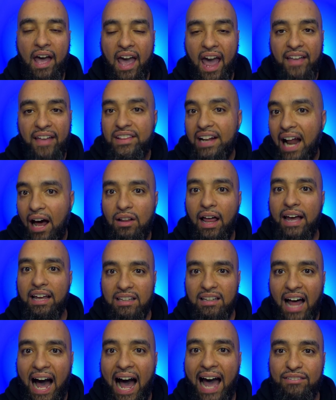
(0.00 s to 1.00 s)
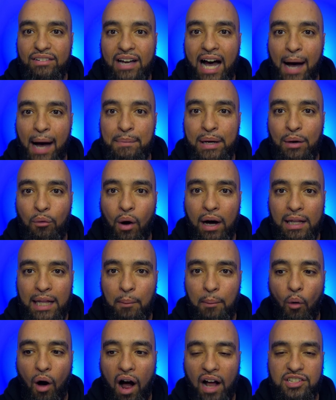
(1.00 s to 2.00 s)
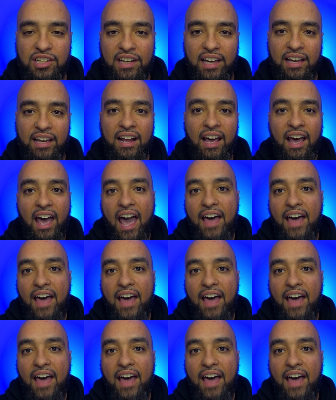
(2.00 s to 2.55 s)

And then I'll like live comment while I'm watching it.